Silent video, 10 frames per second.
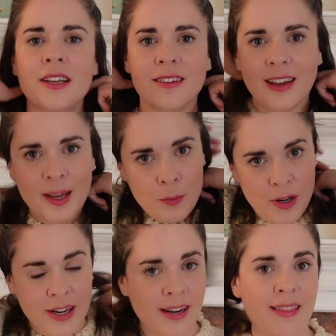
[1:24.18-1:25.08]
So I'm
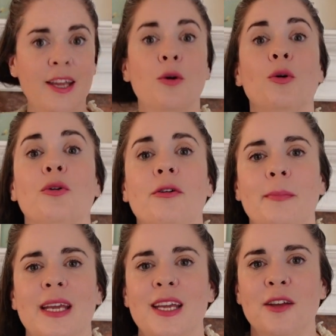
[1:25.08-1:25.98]
wearing the
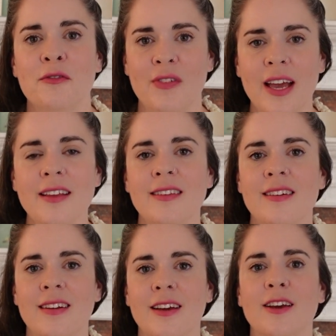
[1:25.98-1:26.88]
Hornbe
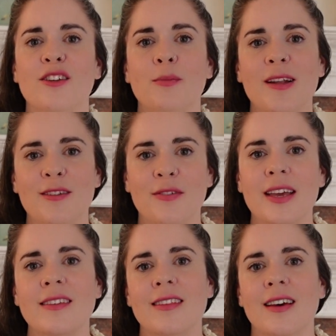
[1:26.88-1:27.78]
Vest, a sweater
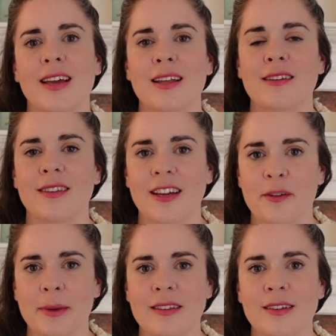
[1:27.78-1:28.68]
vest that I
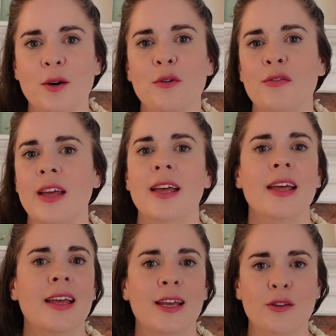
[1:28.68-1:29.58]
designed myself.
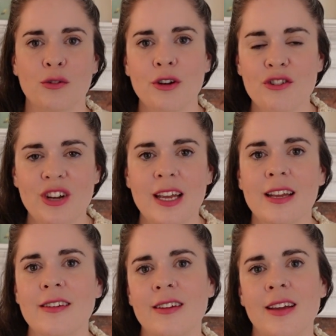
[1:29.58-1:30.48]
It's
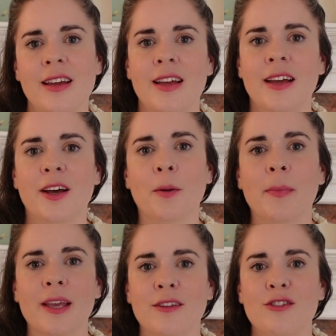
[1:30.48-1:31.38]
crocheted,
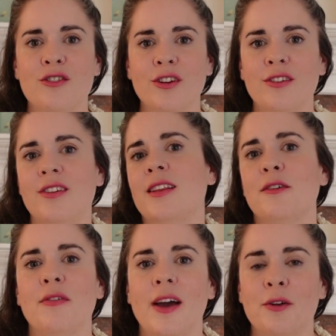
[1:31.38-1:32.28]
it's just in the
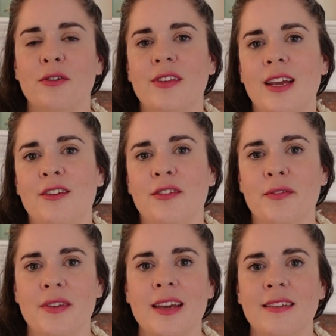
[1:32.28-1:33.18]
final stages
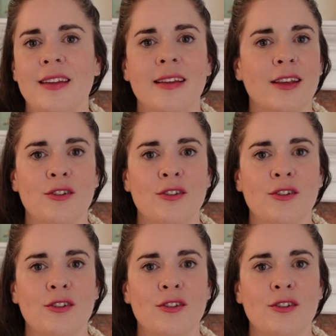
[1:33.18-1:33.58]
of testing.